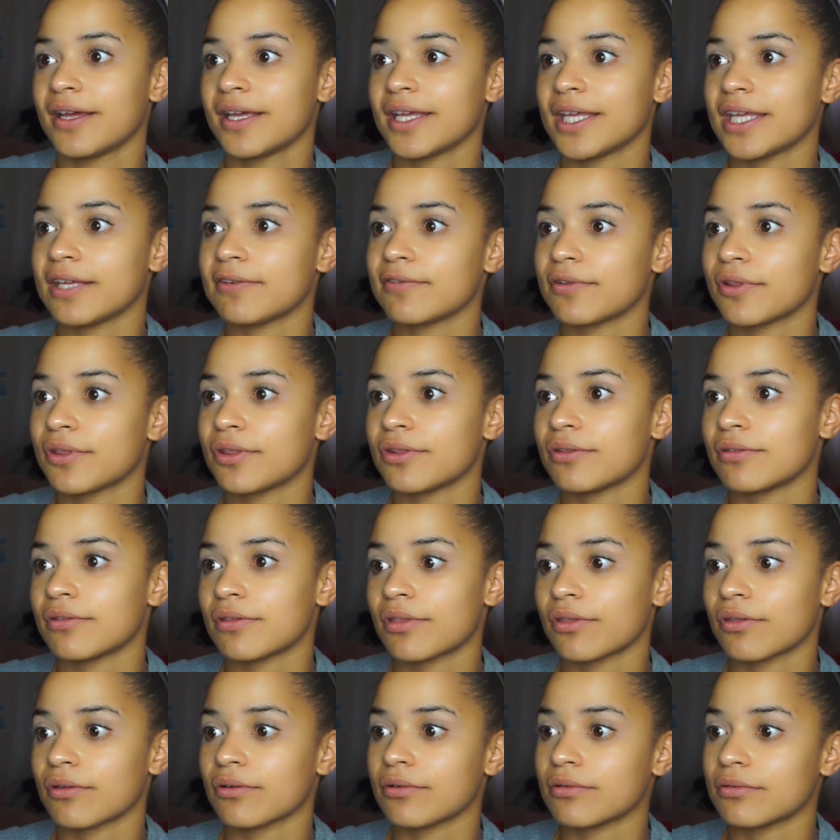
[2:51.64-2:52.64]
even
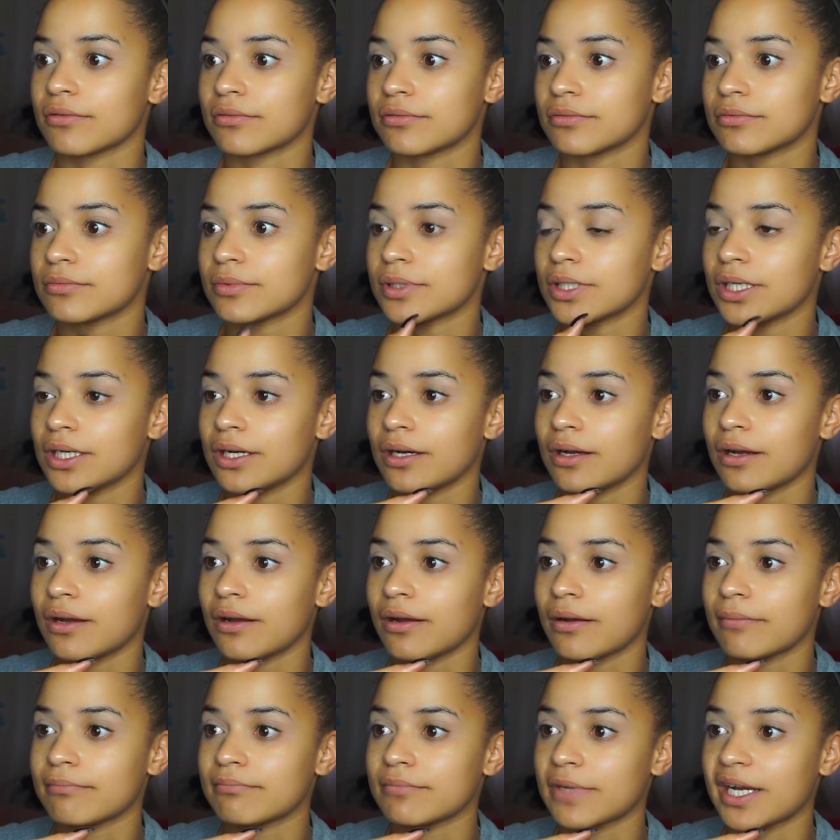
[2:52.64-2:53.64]
though
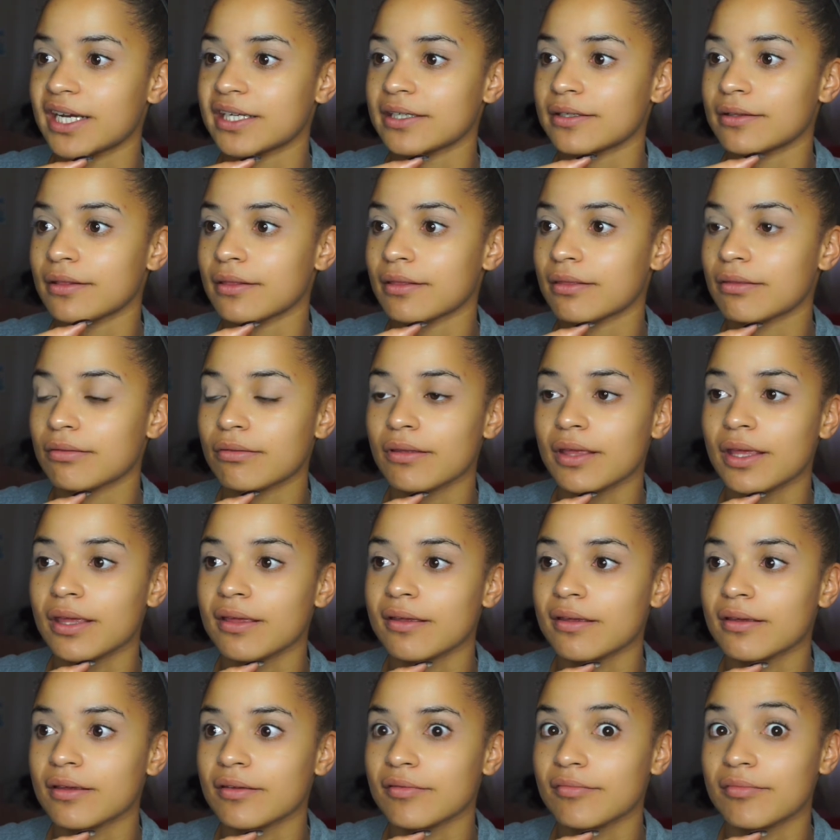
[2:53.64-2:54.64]
I didn't
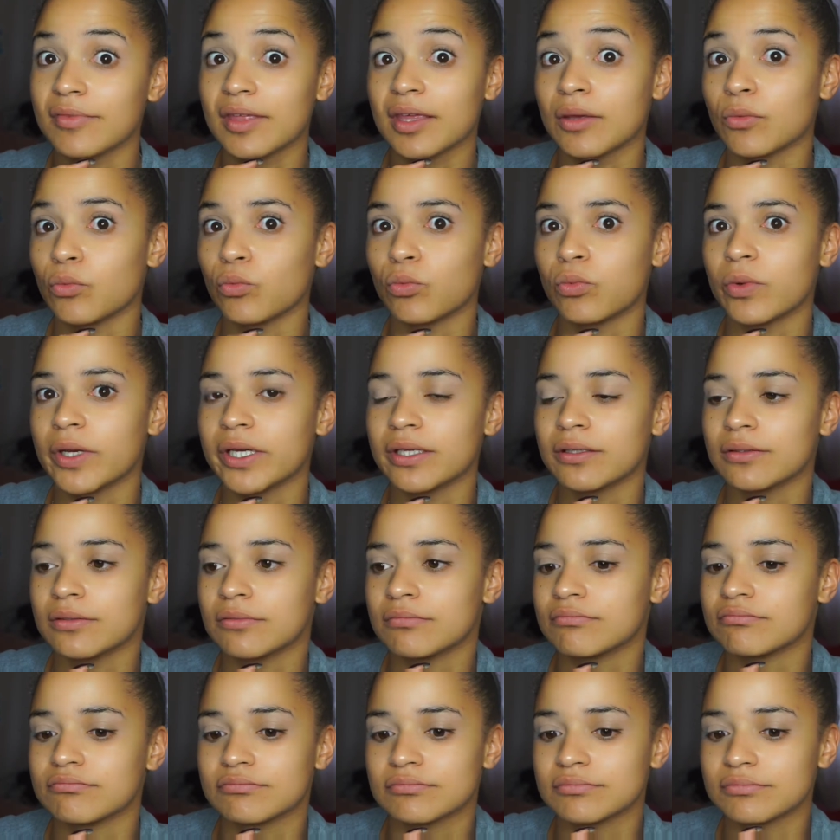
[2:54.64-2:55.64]
think they
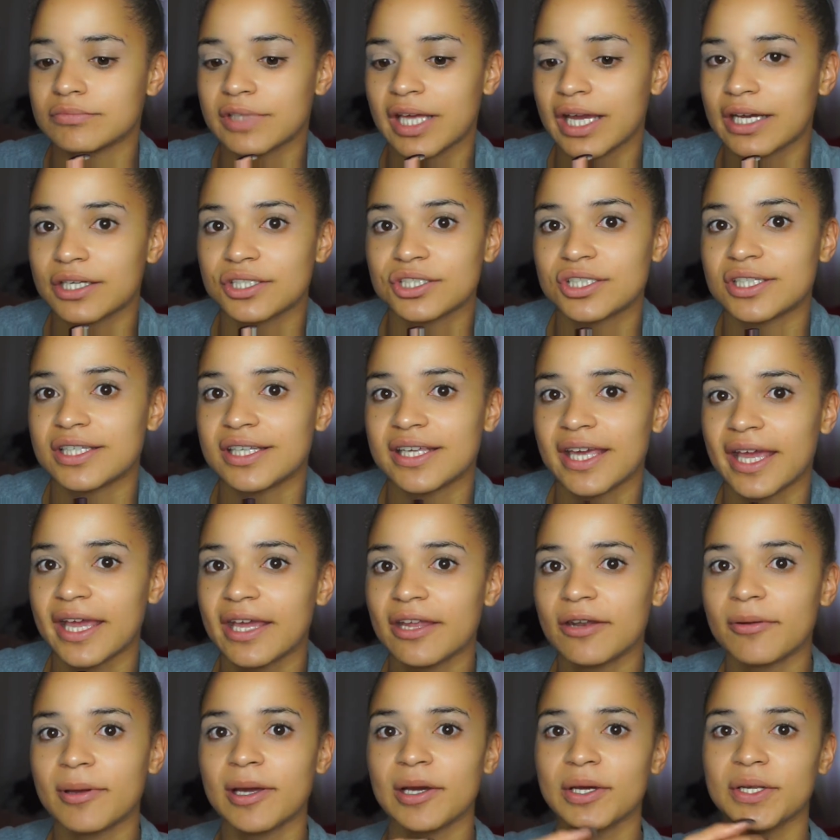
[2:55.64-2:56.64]
actually
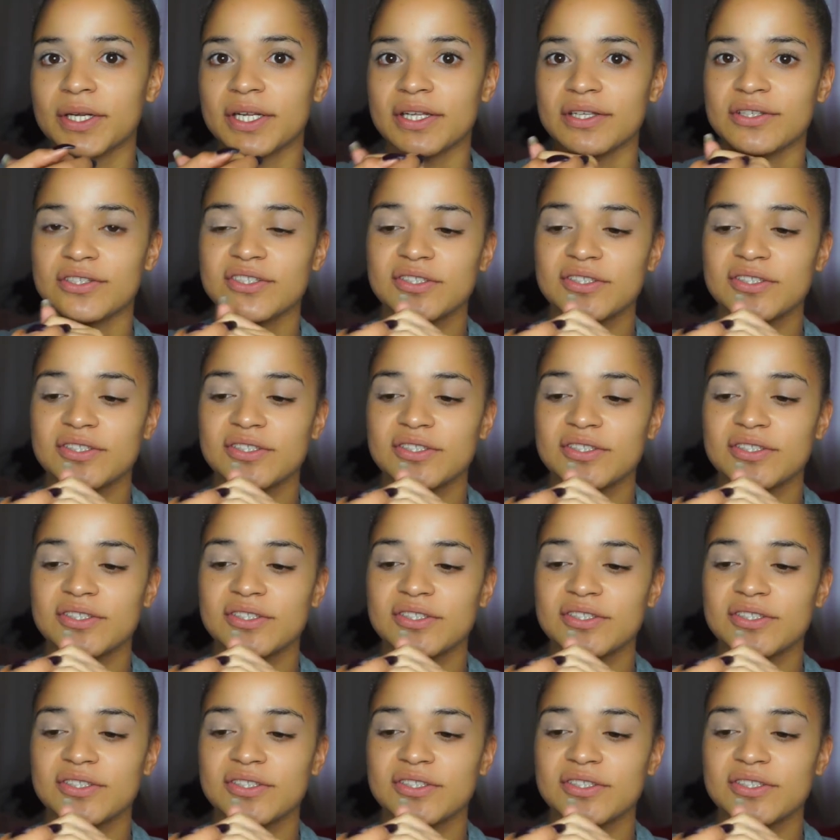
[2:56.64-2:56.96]
cared about it.